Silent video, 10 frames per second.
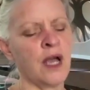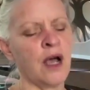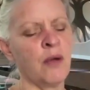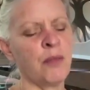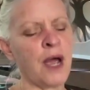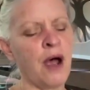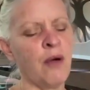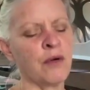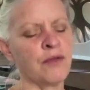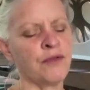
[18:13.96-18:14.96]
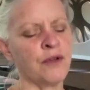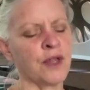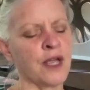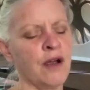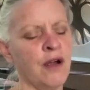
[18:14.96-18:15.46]
how powerful
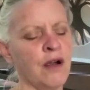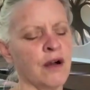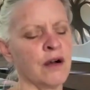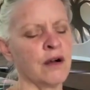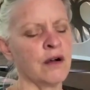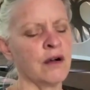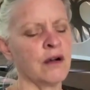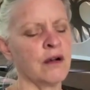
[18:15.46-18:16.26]
they are.